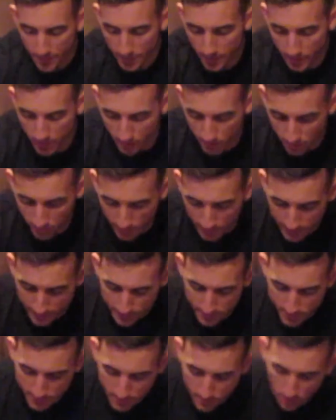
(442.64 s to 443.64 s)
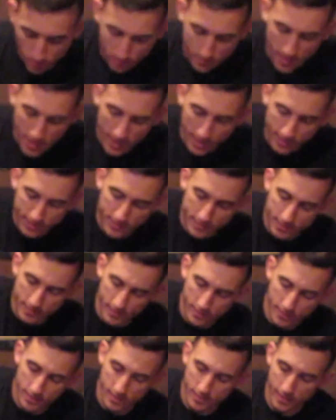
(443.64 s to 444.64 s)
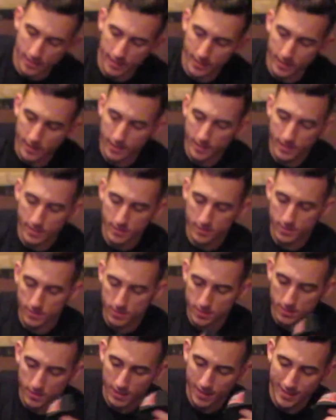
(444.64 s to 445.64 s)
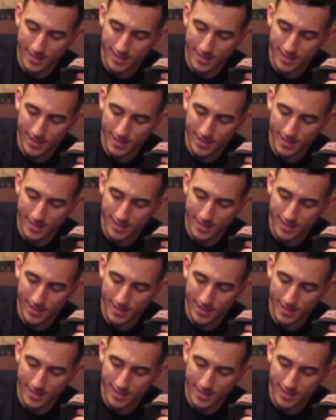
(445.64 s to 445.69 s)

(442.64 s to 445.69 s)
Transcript: Alright, so next is